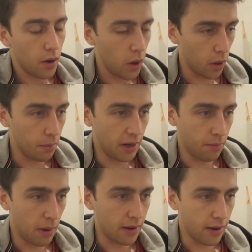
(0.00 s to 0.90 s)
Oh, but
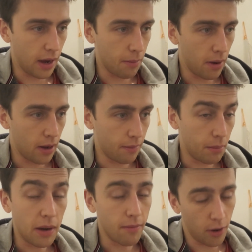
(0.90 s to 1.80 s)
it's bedtime. I've
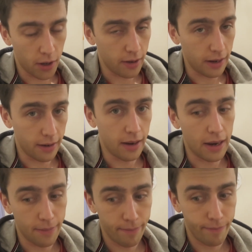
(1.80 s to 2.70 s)
been very tired
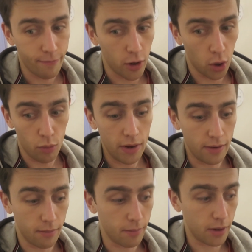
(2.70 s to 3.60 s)
today for no
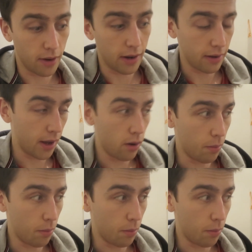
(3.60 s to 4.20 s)
reason, because I didn't get